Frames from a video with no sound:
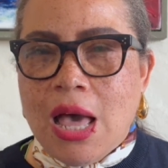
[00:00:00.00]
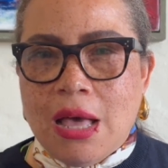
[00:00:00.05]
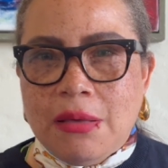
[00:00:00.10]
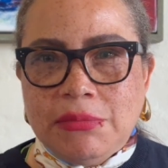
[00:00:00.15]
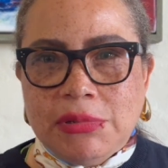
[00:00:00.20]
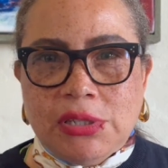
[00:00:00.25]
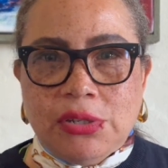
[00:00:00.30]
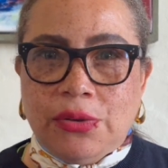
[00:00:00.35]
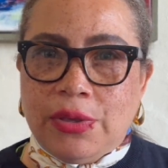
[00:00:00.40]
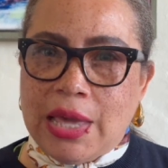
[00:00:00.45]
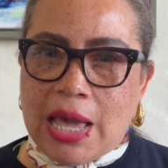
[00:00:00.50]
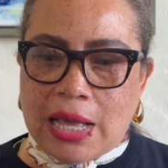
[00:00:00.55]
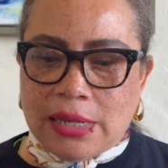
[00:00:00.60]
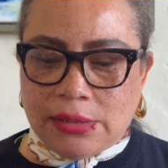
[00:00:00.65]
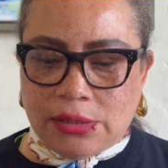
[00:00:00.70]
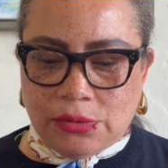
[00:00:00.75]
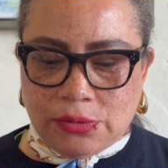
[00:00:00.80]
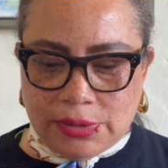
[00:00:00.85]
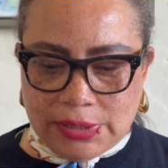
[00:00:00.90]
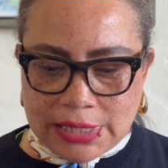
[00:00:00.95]
So yeah,
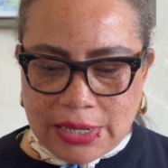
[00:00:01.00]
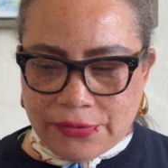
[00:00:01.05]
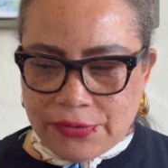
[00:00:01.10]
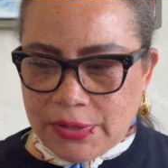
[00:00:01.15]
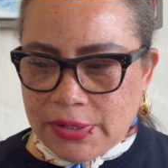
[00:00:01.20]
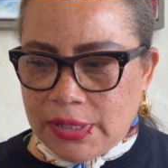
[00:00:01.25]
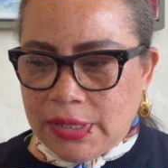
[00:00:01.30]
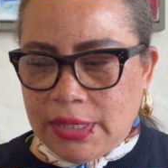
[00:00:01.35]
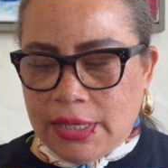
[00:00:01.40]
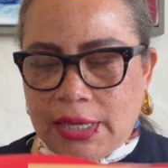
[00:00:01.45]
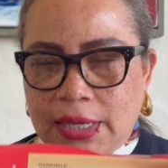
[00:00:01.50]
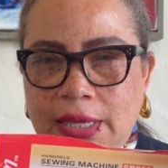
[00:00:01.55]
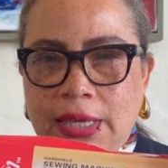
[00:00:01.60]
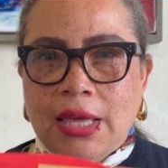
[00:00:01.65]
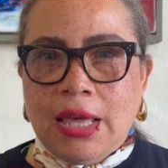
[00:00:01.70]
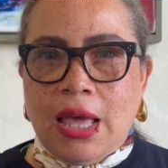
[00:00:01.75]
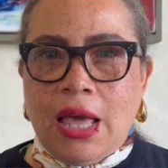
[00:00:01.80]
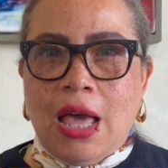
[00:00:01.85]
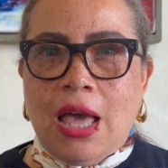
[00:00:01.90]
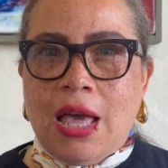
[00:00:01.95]
so definitely,
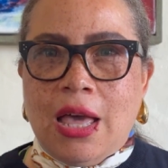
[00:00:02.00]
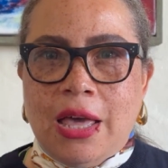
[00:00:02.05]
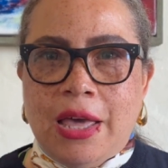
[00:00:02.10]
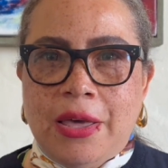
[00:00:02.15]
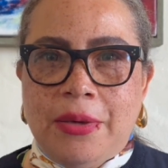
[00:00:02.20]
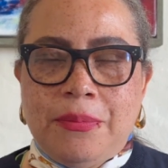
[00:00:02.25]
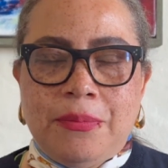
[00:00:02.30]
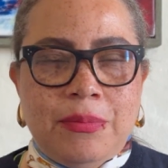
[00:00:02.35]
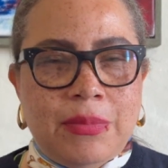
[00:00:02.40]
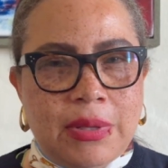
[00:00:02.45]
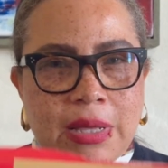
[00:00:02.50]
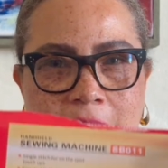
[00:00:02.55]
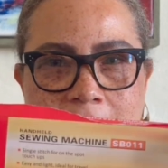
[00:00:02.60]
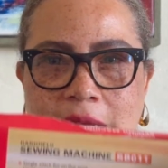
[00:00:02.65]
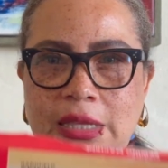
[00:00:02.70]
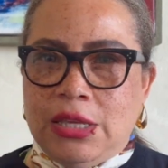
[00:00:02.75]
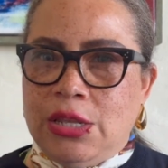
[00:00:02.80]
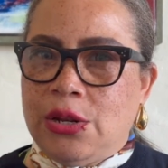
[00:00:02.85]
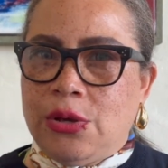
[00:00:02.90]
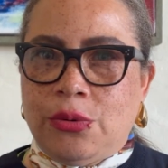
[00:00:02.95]

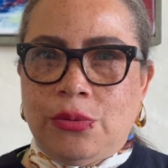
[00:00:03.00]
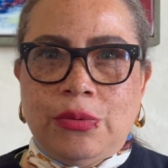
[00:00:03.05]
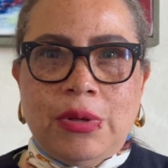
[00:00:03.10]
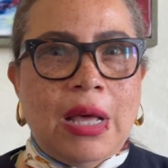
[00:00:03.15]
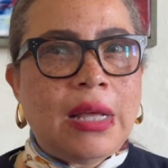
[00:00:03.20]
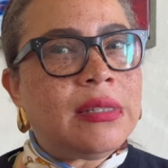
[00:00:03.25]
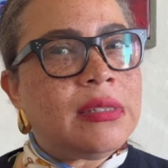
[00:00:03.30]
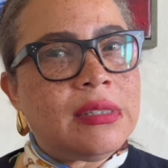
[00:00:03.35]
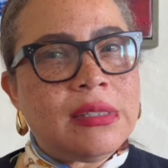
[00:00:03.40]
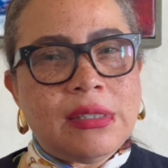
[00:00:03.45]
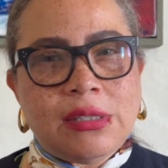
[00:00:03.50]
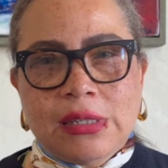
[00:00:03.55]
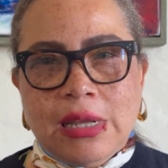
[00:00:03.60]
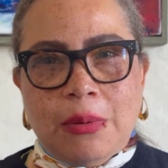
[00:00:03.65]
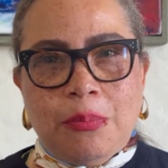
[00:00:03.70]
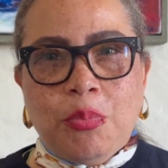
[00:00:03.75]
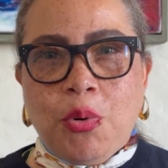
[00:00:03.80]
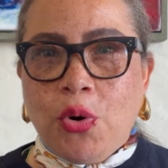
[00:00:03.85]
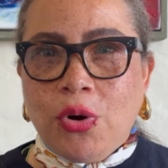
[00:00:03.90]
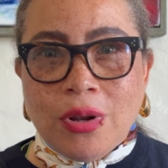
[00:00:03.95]
a
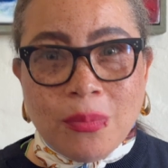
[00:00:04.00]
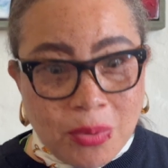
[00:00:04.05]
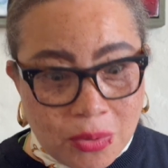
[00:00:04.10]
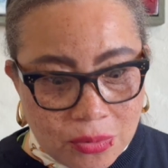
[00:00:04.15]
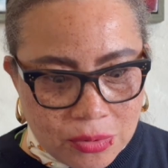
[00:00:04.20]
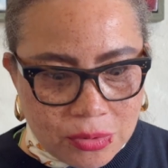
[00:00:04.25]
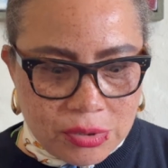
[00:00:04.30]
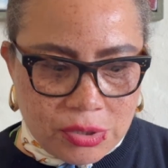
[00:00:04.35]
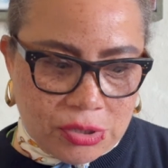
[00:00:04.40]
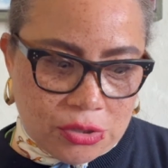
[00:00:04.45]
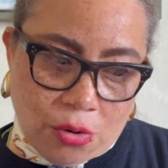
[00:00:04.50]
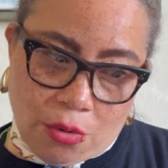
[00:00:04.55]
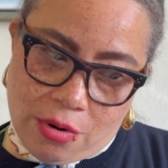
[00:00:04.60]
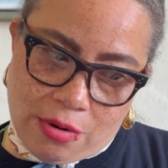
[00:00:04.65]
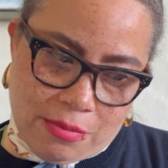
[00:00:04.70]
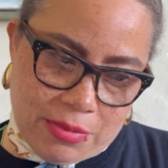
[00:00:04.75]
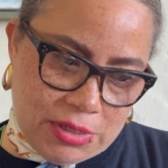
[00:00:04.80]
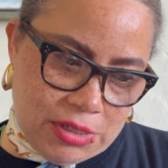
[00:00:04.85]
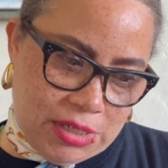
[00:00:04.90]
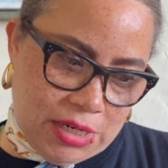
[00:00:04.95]
portable sewing
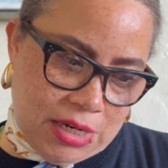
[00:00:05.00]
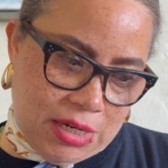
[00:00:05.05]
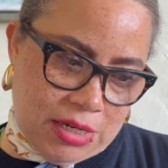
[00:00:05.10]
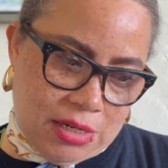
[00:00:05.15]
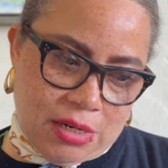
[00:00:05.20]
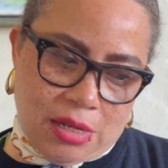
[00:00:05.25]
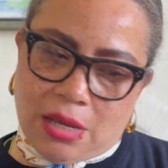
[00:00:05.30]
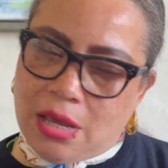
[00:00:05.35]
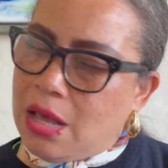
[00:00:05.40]
machine.